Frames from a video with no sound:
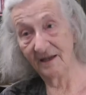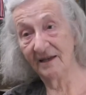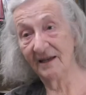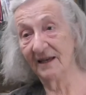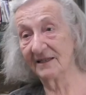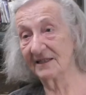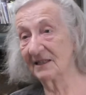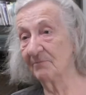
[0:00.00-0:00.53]

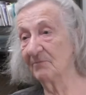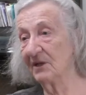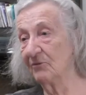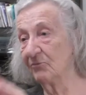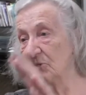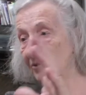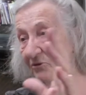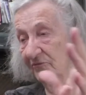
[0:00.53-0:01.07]
And simply
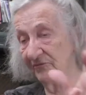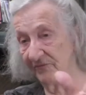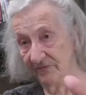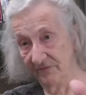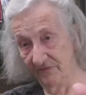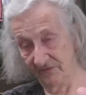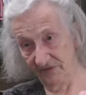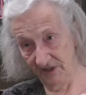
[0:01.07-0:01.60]
when you've
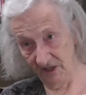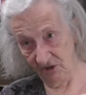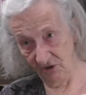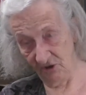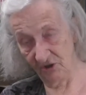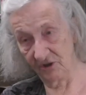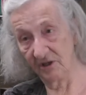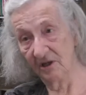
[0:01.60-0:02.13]

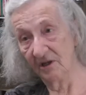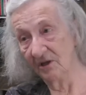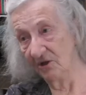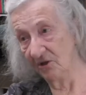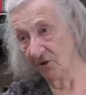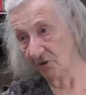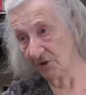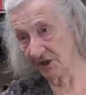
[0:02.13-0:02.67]
finished
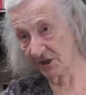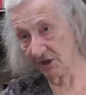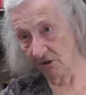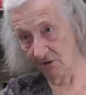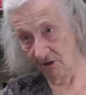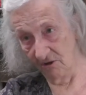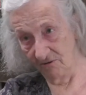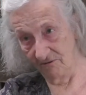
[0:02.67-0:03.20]
your
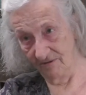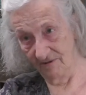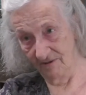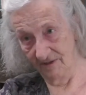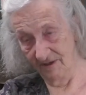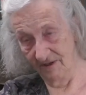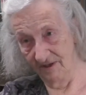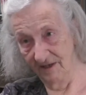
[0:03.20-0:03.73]
solo,
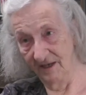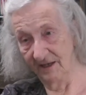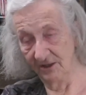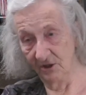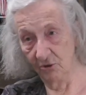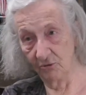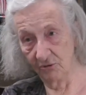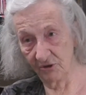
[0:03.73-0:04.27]
and
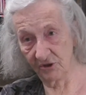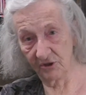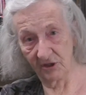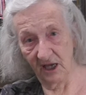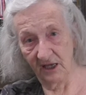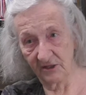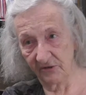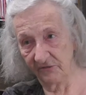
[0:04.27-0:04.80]
the orchestra
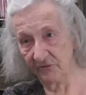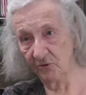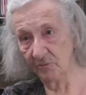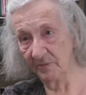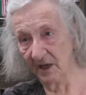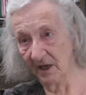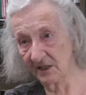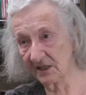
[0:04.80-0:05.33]
has a few
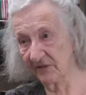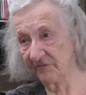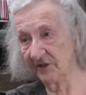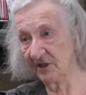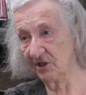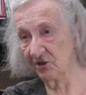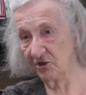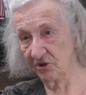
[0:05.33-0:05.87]
bars to
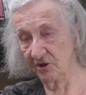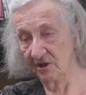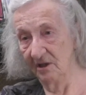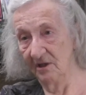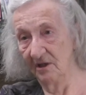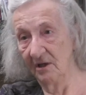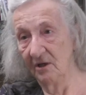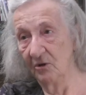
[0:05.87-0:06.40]
finish,
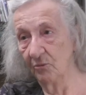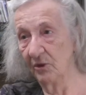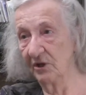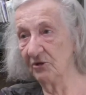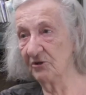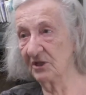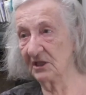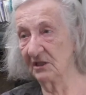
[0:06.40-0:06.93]

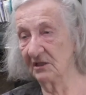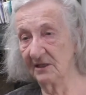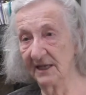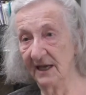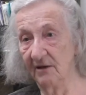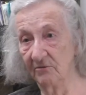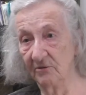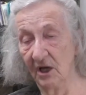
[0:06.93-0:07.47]
when you sit
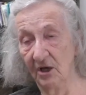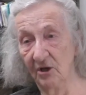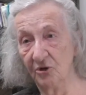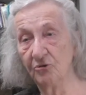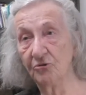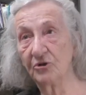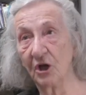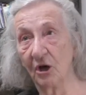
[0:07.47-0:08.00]
down,
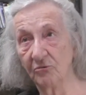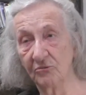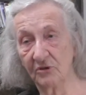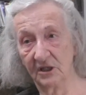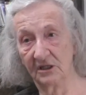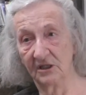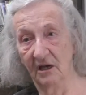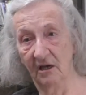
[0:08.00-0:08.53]
you don't
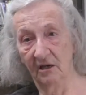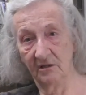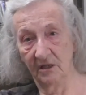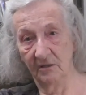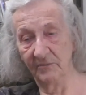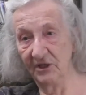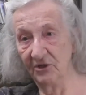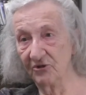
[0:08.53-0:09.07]
start
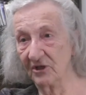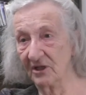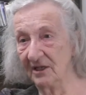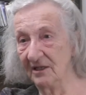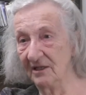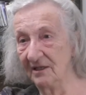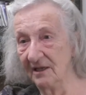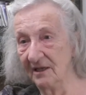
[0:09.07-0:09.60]

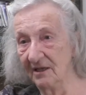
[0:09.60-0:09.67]
immediately